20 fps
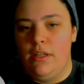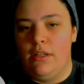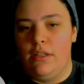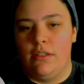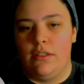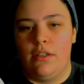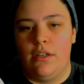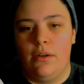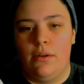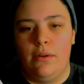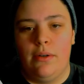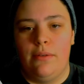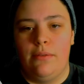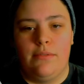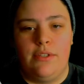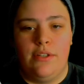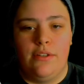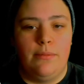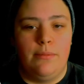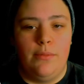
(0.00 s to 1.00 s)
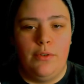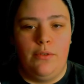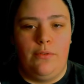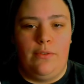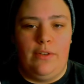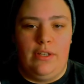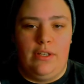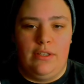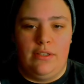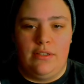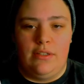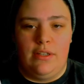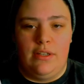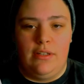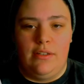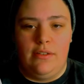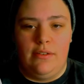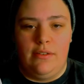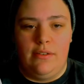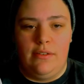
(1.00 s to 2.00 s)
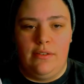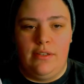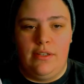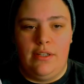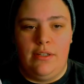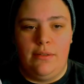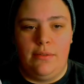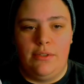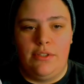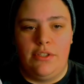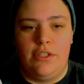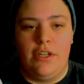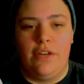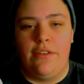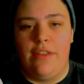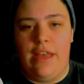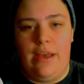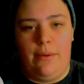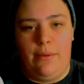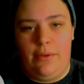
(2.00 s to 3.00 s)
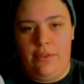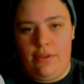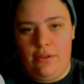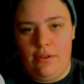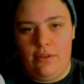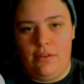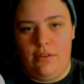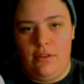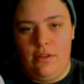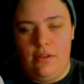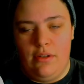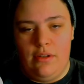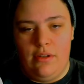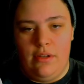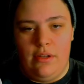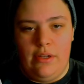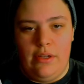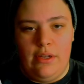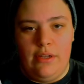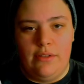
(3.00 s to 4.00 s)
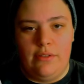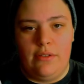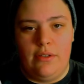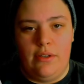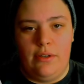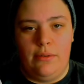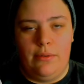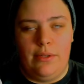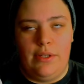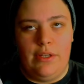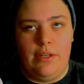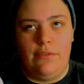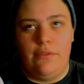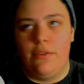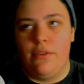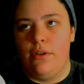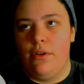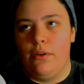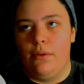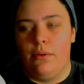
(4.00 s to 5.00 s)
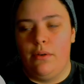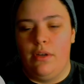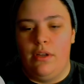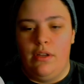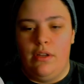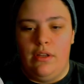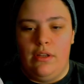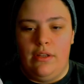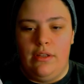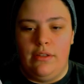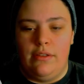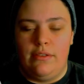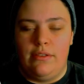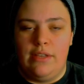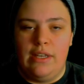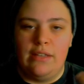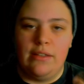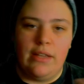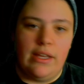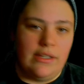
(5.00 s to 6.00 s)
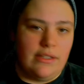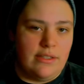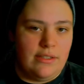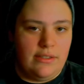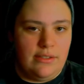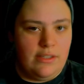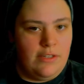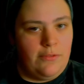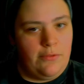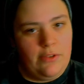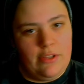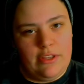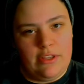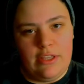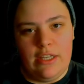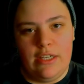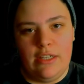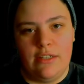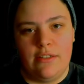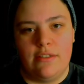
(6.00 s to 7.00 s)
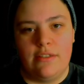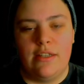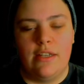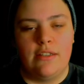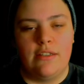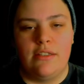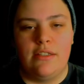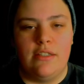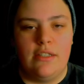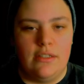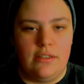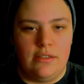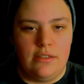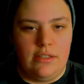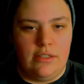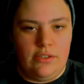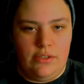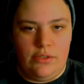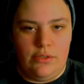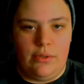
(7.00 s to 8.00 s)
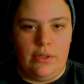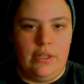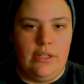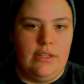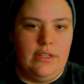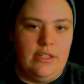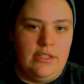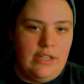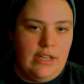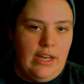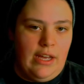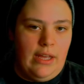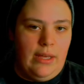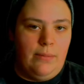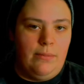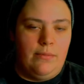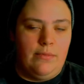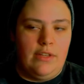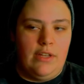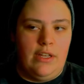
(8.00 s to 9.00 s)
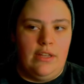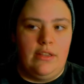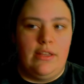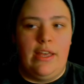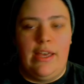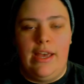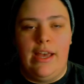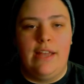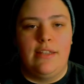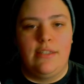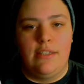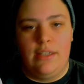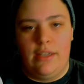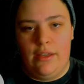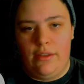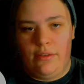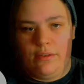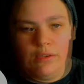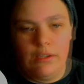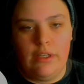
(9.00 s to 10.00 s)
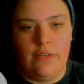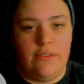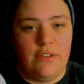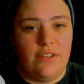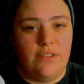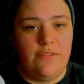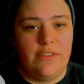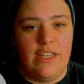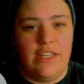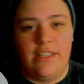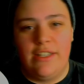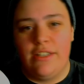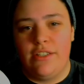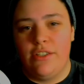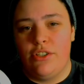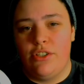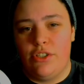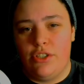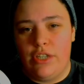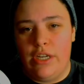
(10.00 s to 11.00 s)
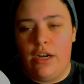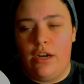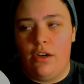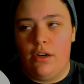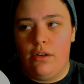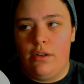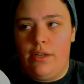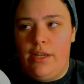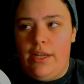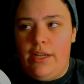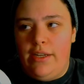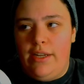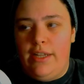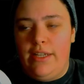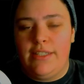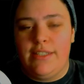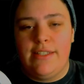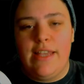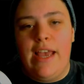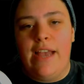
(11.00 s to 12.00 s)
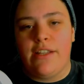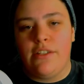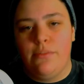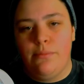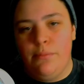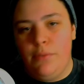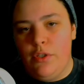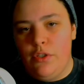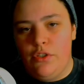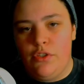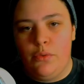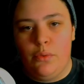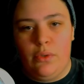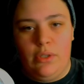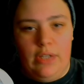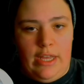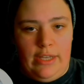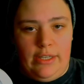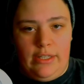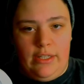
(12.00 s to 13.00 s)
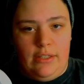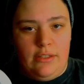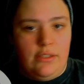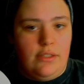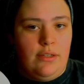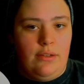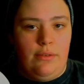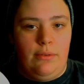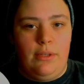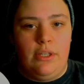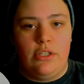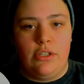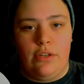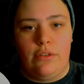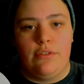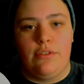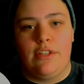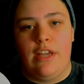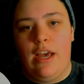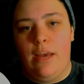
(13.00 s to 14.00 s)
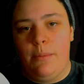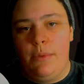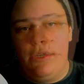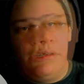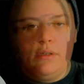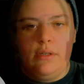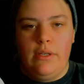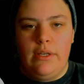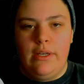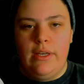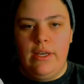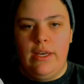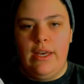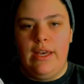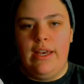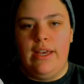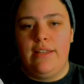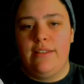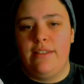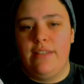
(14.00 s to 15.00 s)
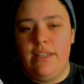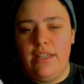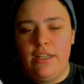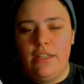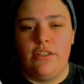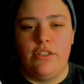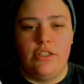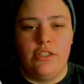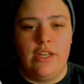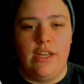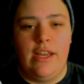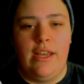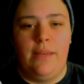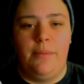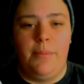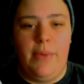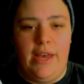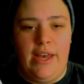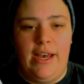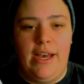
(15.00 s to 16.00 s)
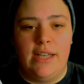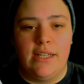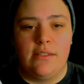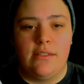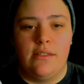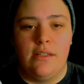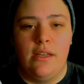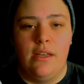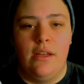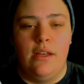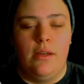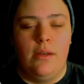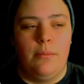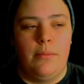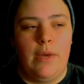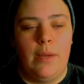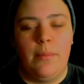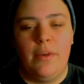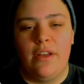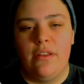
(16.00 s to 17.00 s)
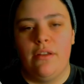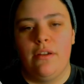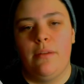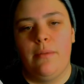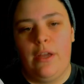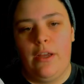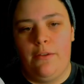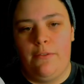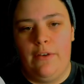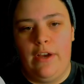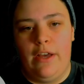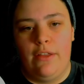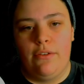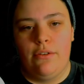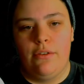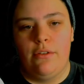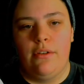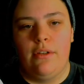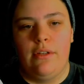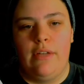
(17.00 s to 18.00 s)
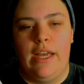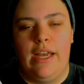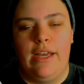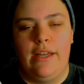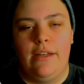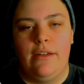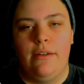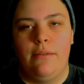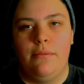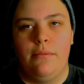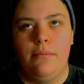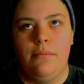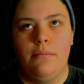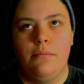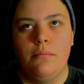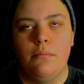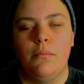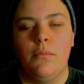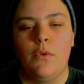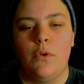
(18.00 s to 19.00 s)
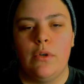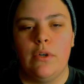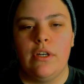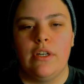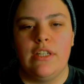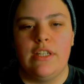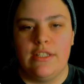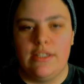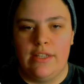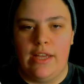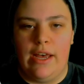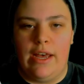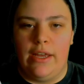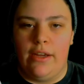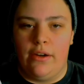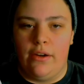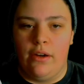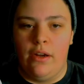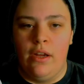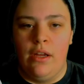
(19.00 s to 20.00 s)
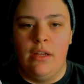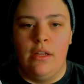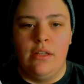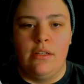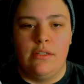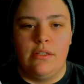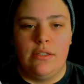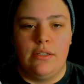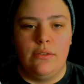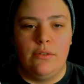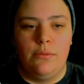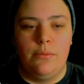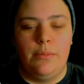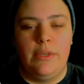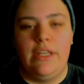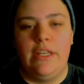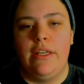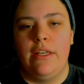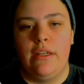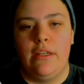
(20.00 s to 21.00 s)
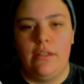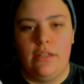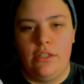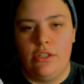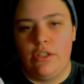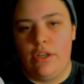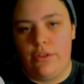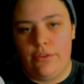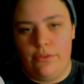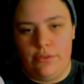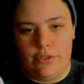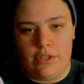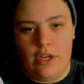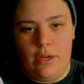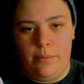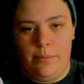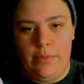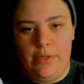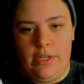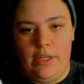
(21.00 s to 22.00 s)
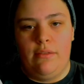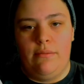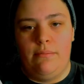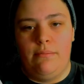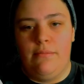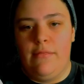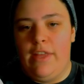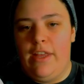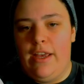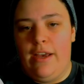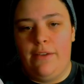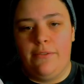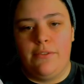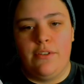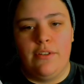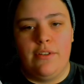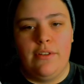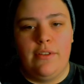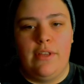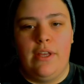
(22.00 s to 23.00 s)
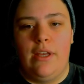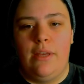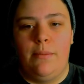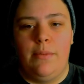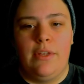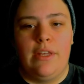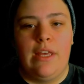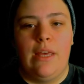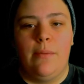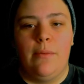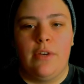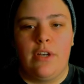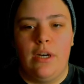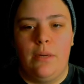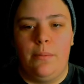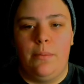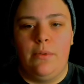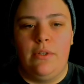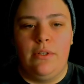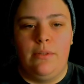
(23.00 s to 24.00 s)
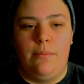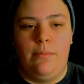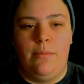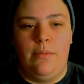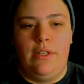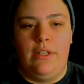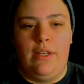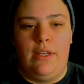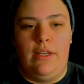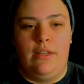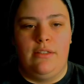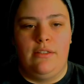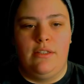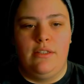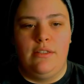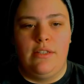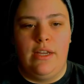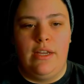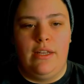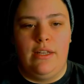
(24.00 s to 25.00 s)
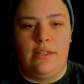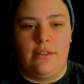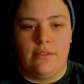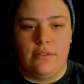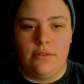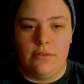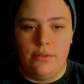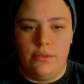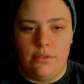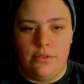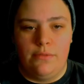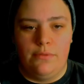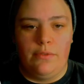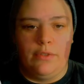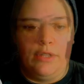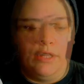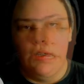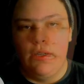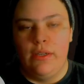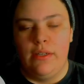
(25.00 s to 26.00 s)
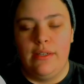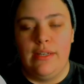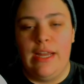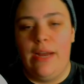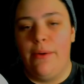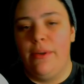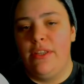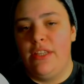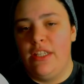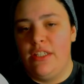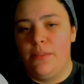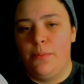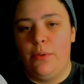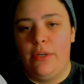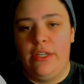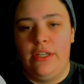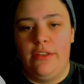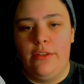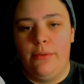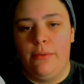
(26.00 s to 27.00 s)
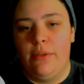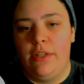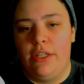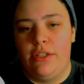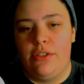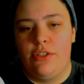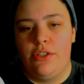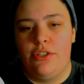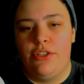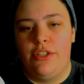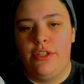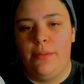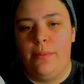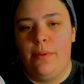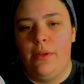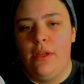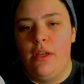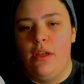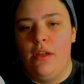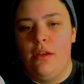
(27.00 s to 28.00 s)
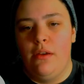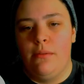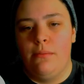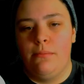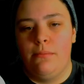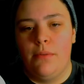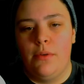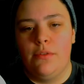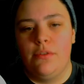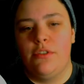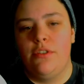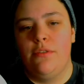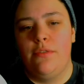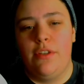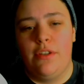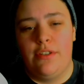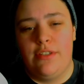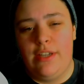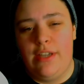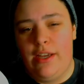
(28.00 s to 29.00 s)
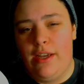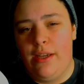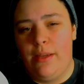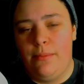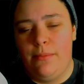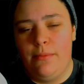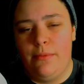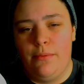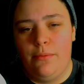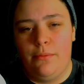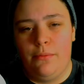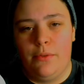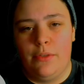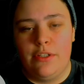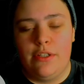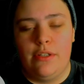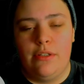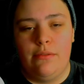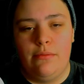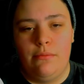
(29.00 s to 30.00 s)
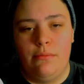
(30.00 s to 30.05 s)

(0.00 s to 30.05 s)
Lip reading: go to the movies, and he would share that with her. So even though they liked different things, they still enjoyed the time that they had together, even if they didn't share an exact mutual liking to each other's hobbies. As each day passed, my mother and my father had more desire to be in each other's company. After they became a couple and began to date exclusively, now at this point in the relationship, most of their time wasn't